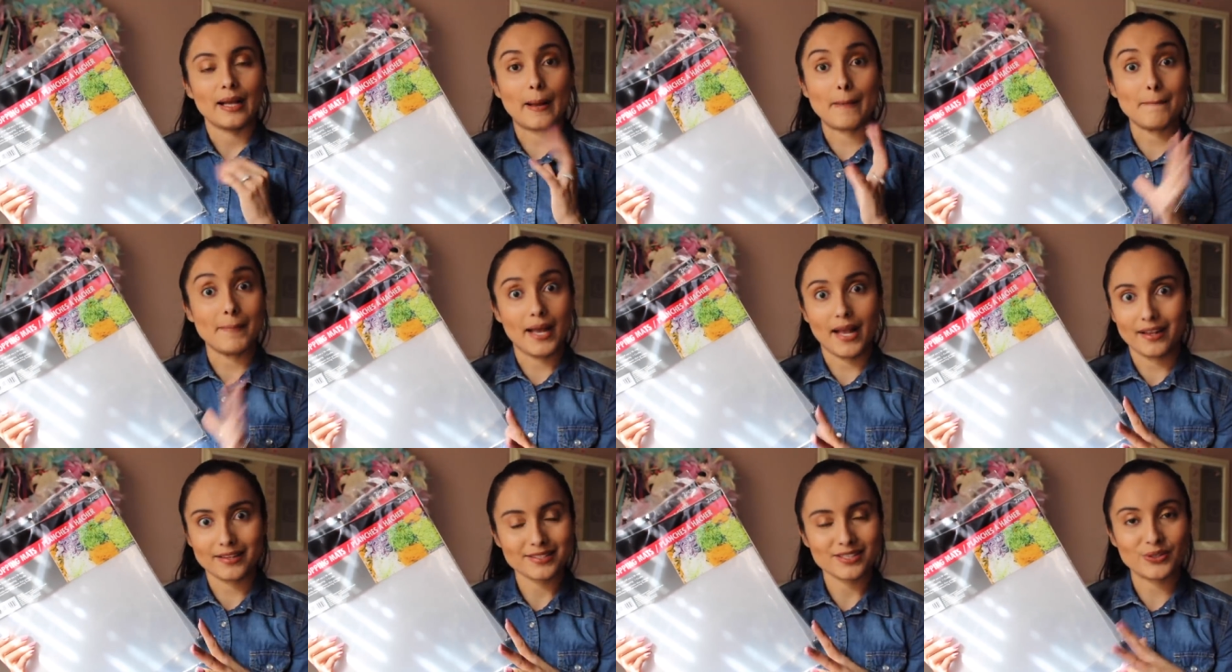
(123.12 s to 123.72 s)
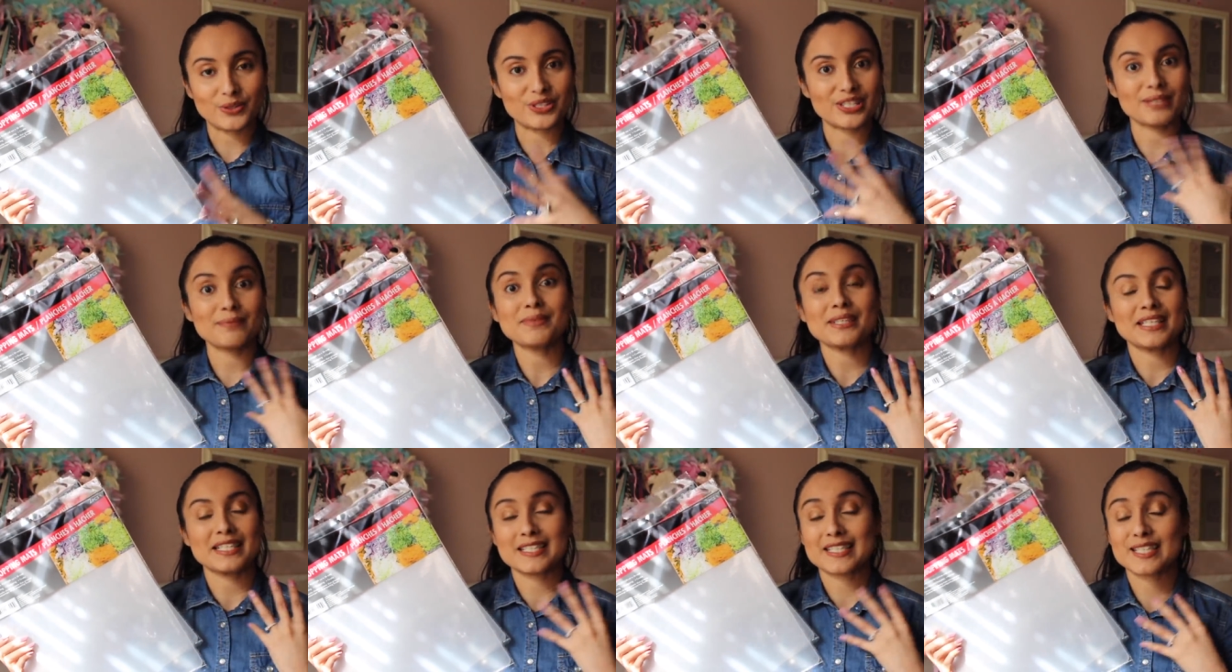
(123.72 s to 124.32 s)
a mess or
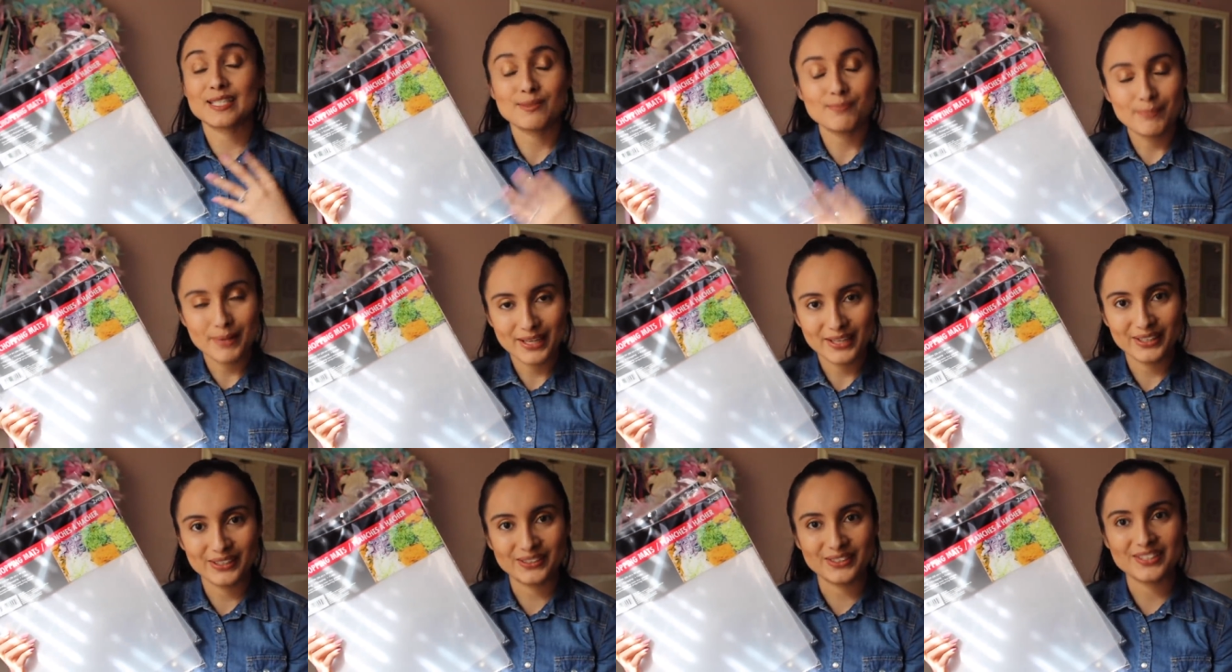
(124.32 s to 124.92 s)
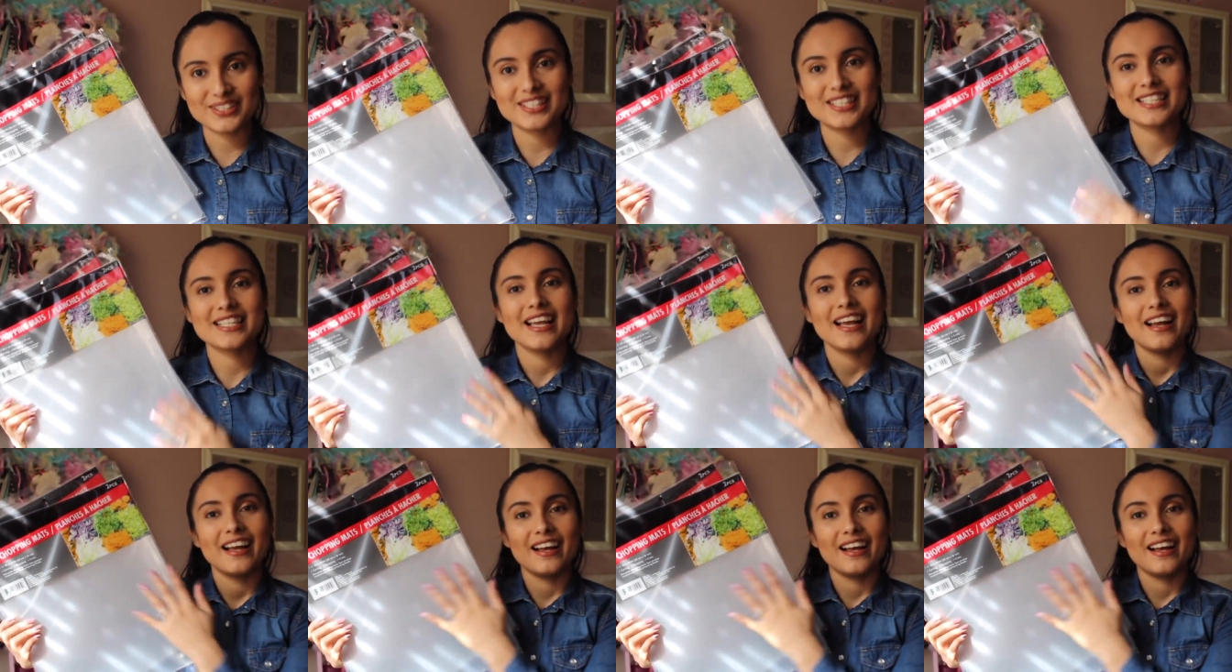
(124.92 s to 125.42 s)
something spills,